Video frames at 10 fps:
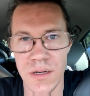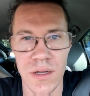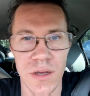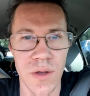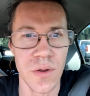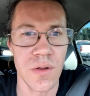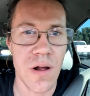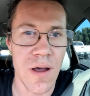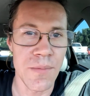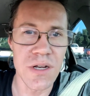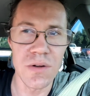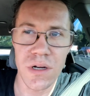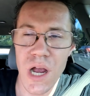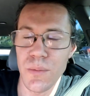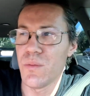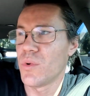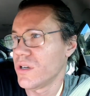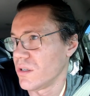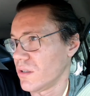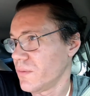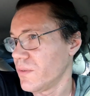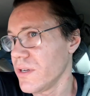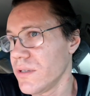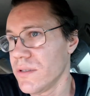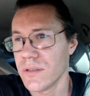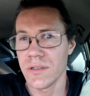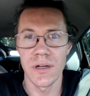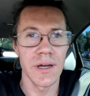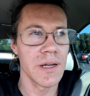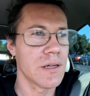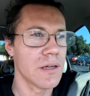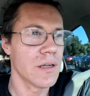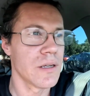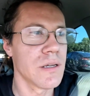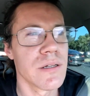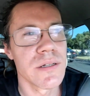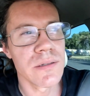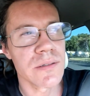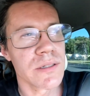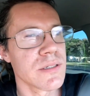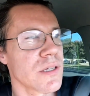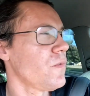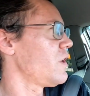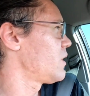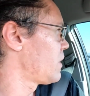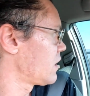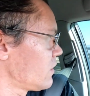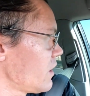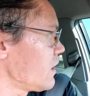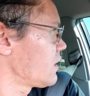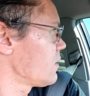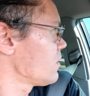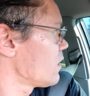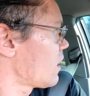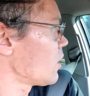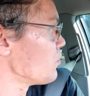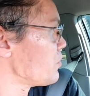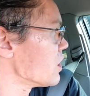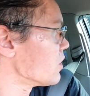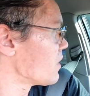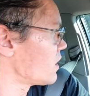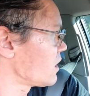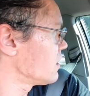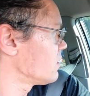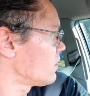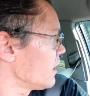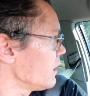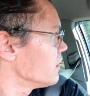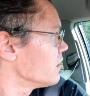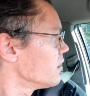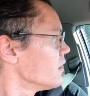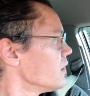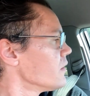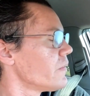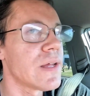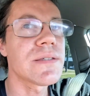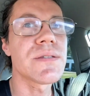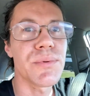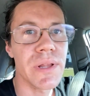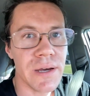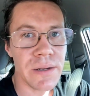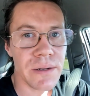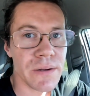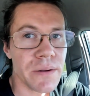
that. I'm gonna do a couple more deliveries tonight and let's see if we can make like our beer money, right? That's the plan.